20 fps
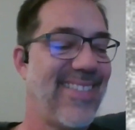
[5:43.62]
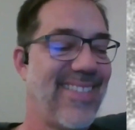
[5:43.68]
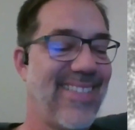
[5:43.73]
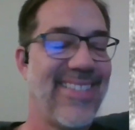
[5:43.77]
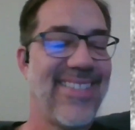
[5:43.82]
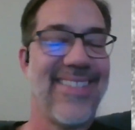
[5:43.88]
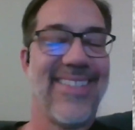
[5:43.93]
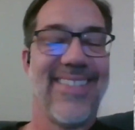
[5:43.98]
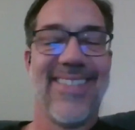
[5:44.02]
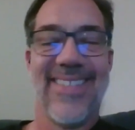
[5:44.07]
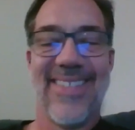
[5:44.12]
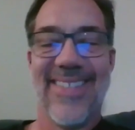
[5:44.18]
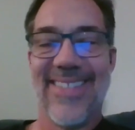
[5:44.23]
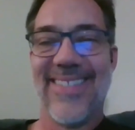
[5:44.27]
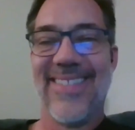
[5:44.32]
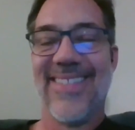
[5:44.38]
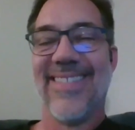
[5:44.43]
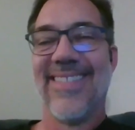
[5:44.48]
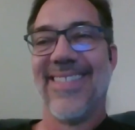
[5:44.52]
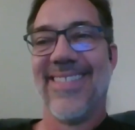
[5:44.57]

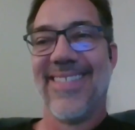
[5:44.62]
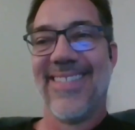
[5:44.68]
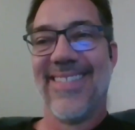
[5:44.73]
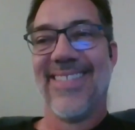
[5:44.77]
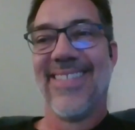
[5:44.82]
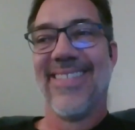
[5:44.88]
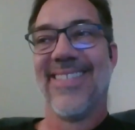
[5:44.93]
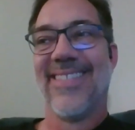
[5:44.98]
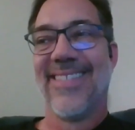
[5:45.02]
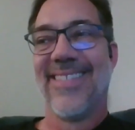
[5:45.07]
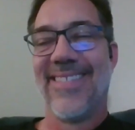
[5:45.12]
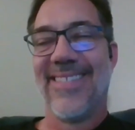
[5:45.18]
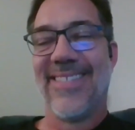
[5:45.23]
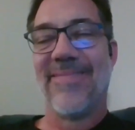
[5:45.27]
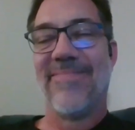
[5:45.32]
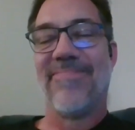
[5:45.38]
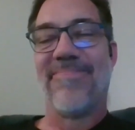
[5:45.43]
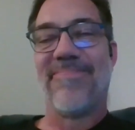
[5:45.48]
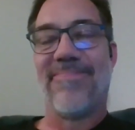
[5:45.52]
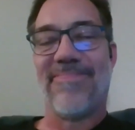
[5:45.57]

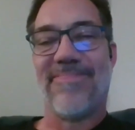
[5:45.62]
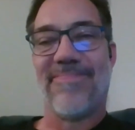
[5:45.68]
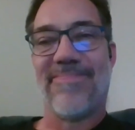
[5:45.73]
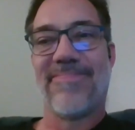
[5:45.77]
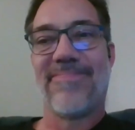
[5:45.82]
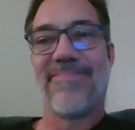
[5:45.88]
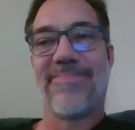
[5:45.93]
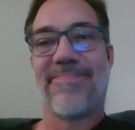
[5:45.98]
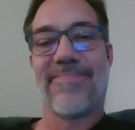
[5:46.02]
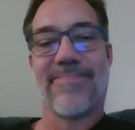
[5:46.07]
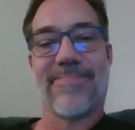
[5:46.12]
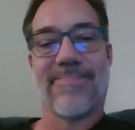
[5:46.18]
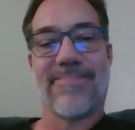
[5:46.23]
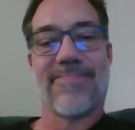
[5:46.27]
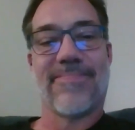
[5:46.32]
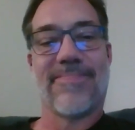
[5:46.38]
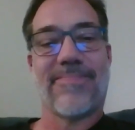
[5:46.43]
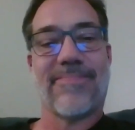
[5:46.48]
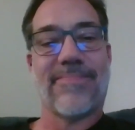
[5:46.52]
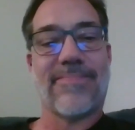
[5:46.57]

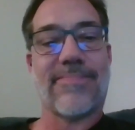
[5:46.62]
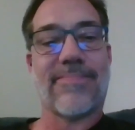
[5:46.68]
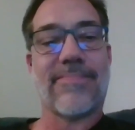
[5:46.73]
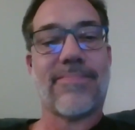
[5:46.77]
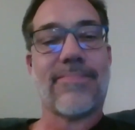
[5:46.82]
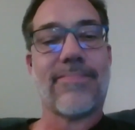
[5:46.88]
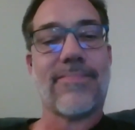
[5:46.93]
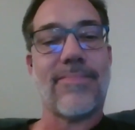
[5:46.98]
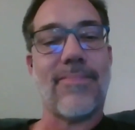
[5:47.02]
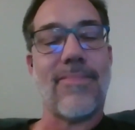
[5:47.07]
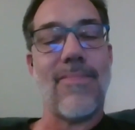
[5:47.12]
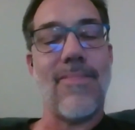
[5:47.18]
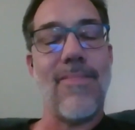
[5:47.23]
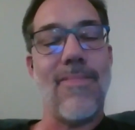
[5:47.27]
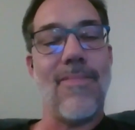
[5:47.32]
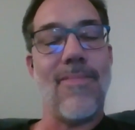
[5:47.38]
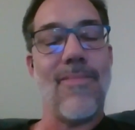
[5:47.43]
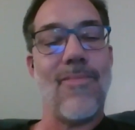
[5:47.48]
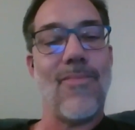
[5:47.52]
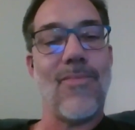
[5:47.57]

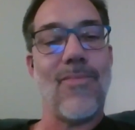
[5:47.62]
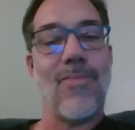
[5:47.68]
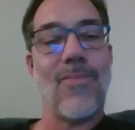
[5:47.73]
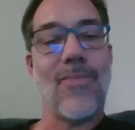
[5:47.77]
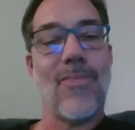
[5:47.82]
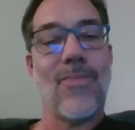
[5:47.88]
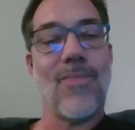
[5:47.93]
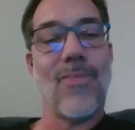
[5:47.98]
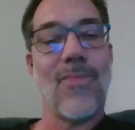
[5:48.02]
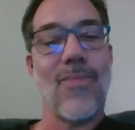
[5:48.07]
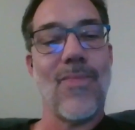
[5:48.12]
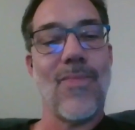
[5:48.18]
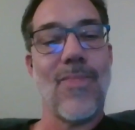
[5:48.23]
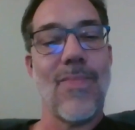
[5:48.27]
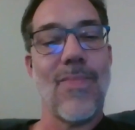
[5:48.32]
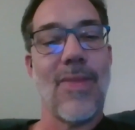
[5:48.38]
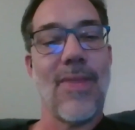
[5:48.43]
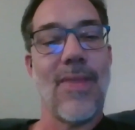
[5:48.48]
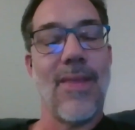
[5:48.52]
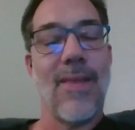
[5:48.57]

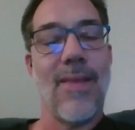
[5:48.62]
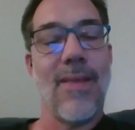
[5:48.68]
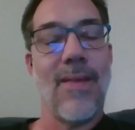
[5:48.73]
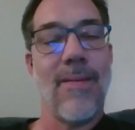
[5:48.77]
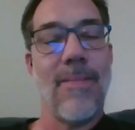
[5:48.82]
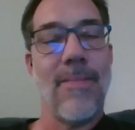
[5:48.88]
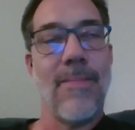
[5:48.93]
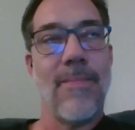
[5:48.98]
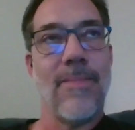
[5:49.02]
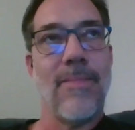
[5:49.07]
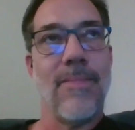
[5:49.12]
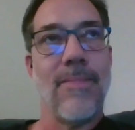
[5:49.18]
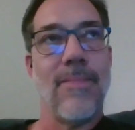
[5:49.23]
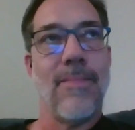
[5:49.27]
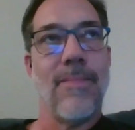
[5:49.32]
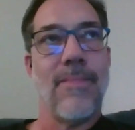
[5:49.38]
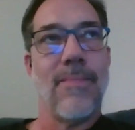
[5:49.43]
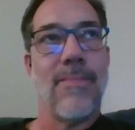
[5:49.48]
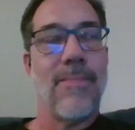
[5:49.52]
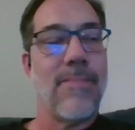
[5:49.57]

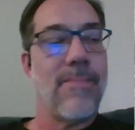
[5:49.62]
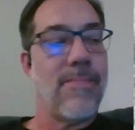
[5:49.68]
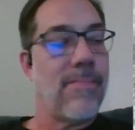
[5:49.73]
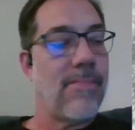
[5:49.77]
This person isn't speaking.